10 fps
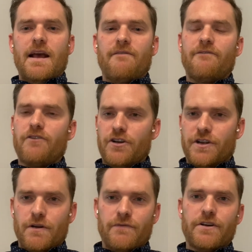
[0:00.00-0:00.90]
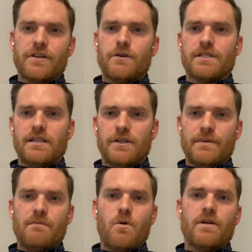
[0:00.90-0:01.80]
vertigo. Vertigo is a little
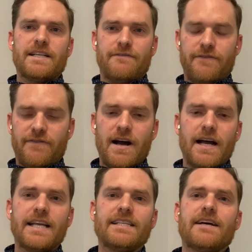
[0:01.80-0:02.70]
bit more defined